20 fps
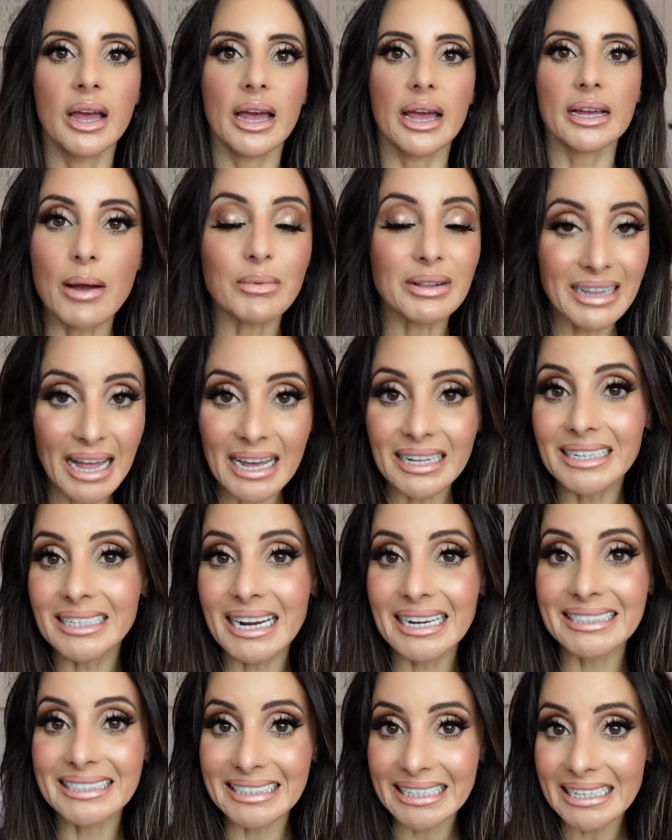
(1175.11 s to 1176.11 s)
I'm glad that
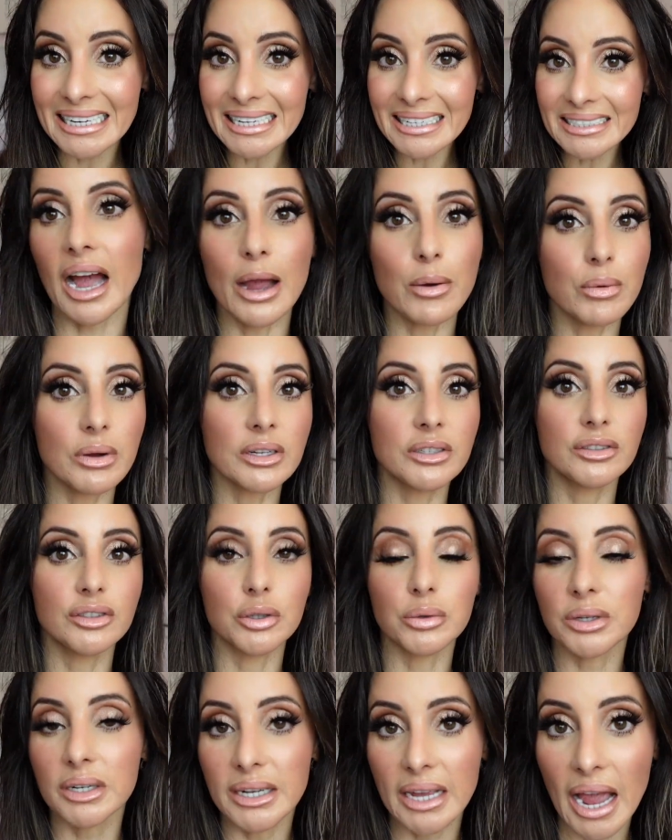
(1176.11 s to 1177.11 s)
I did it. I would
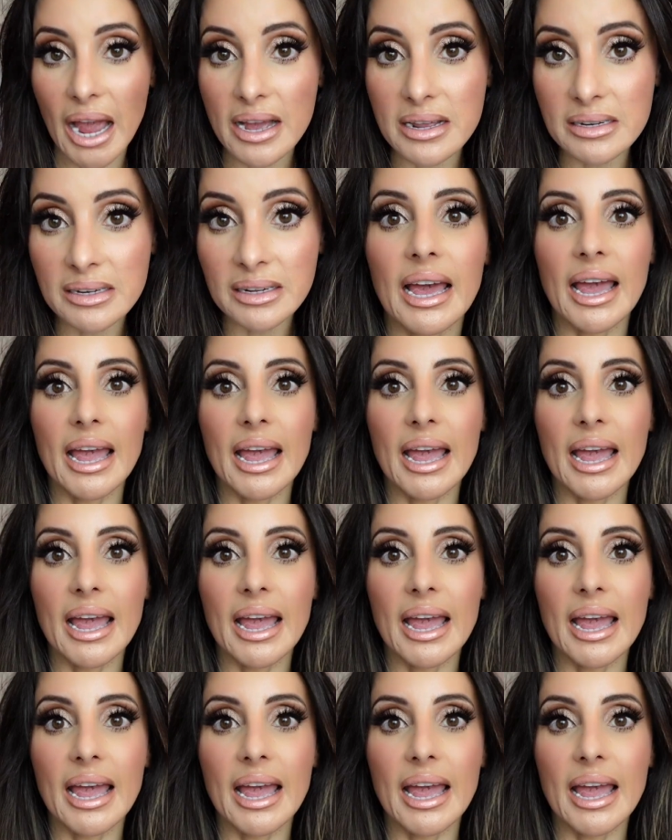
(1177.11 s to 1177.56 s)
do it again.